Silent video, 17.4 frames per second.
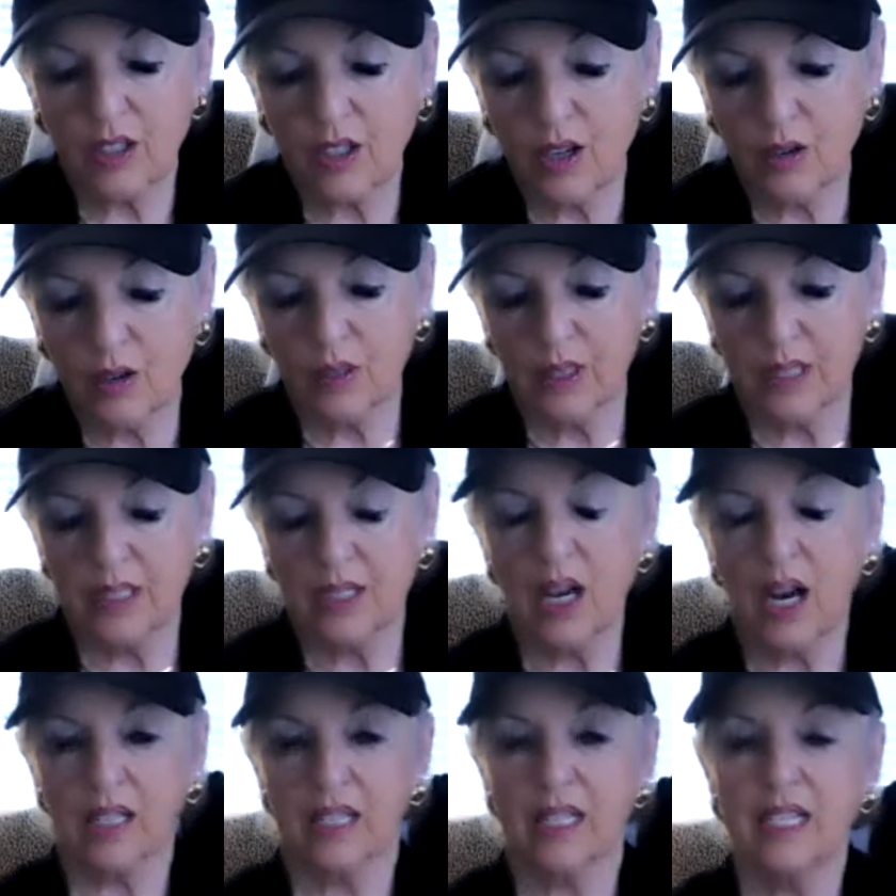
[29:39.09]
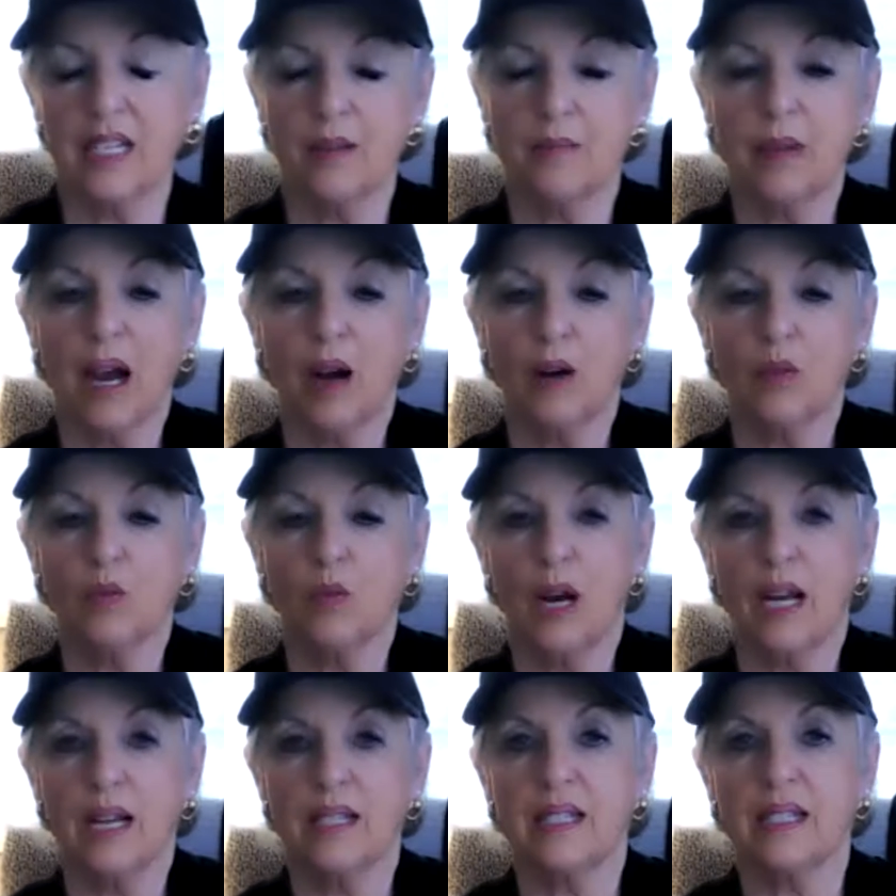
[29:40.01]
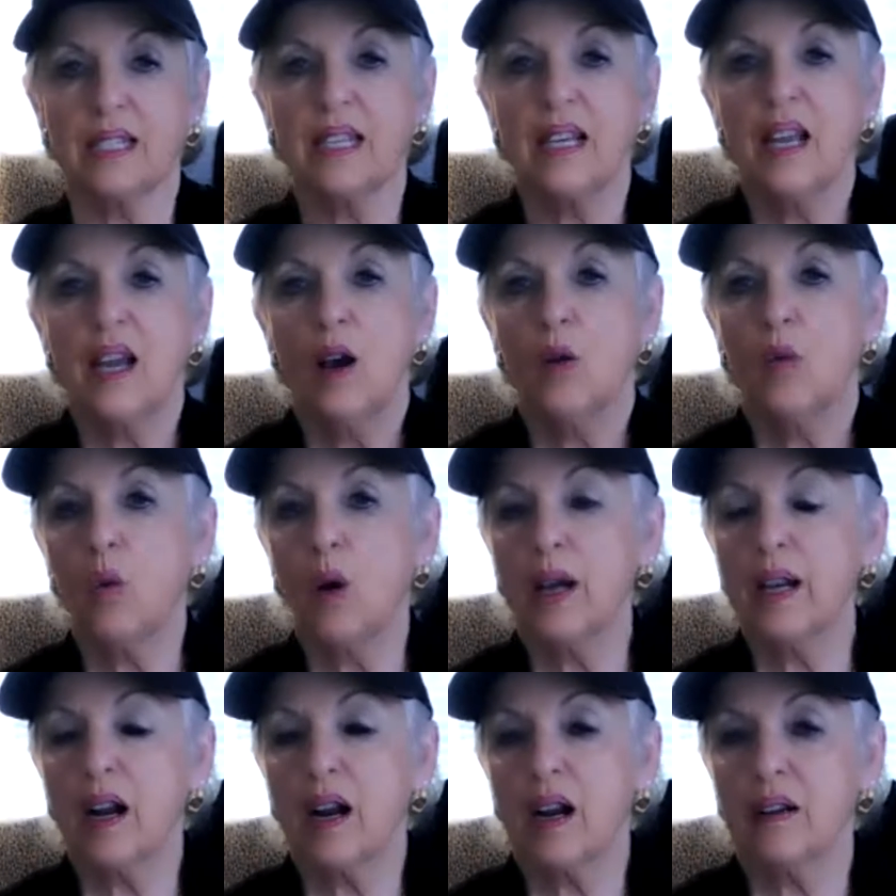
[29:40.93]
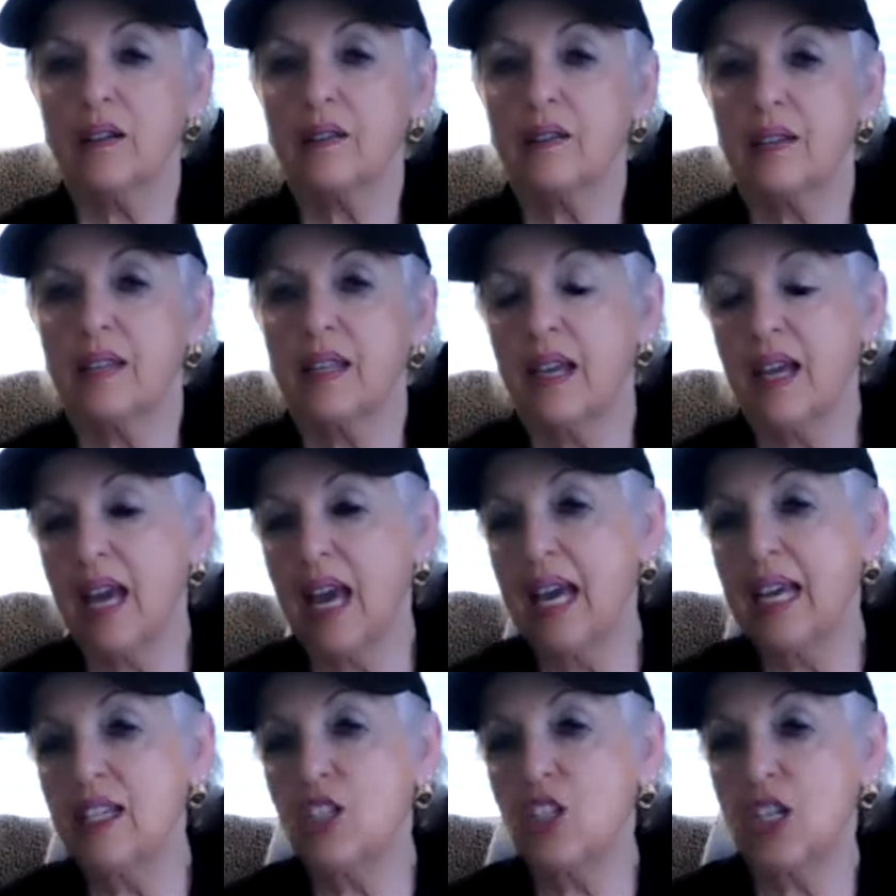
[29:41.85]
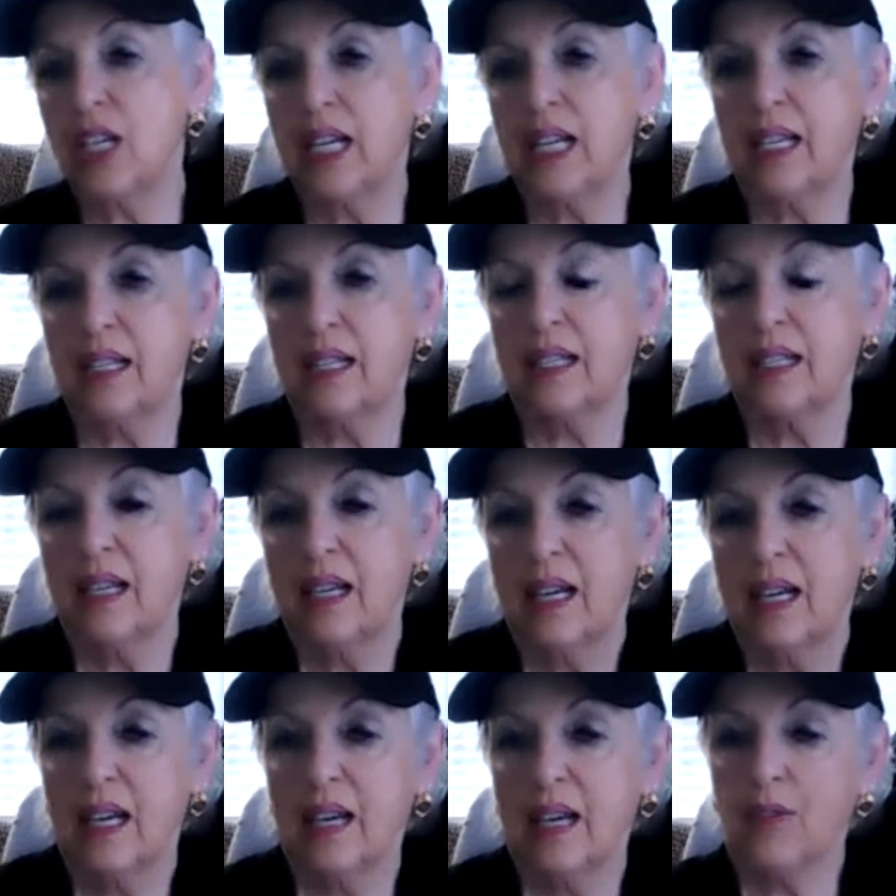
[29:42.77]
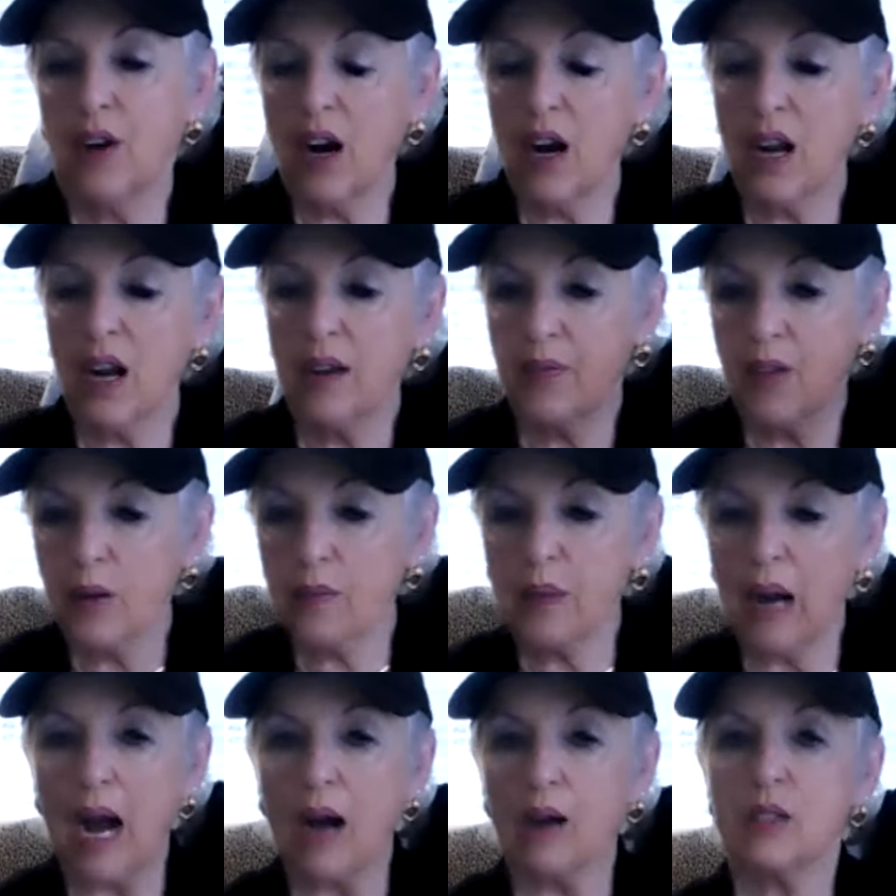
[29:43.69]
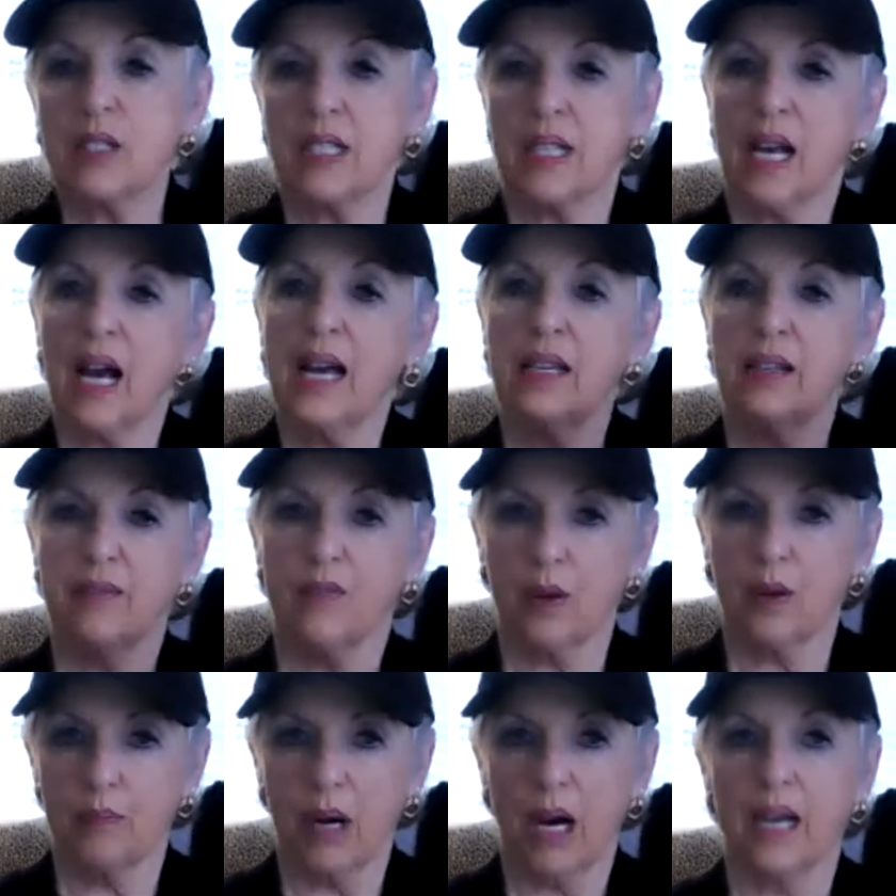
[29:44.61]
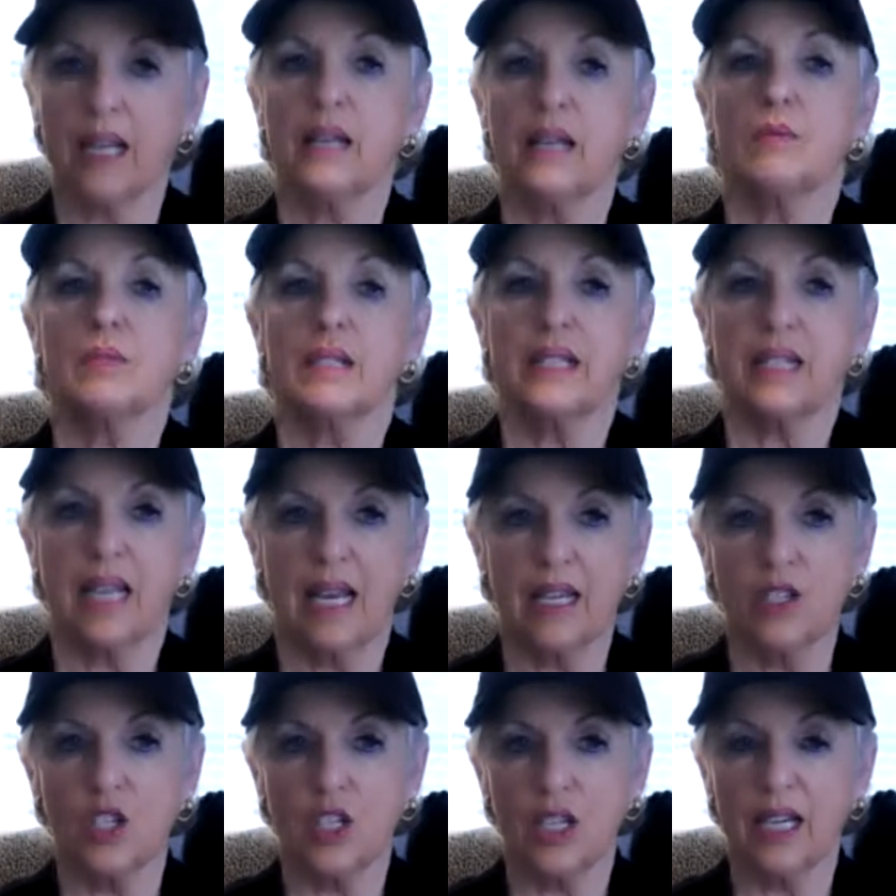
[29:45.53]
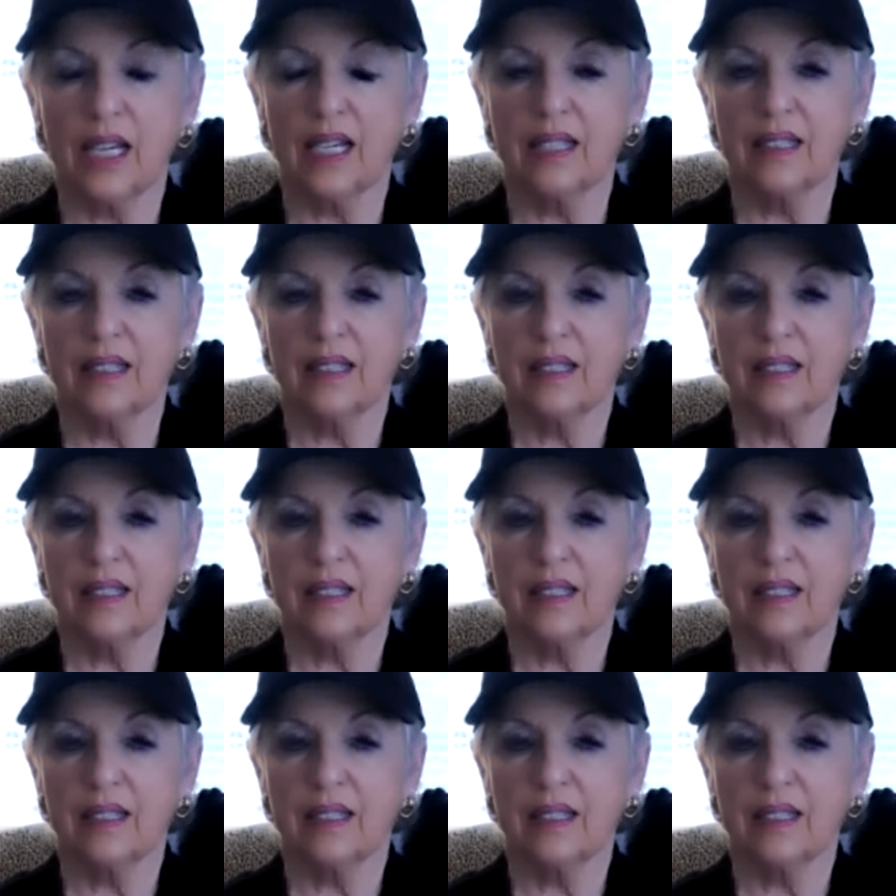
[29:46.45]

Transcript: Cohen talking about was, what are the aging, if our outside of our body was aging,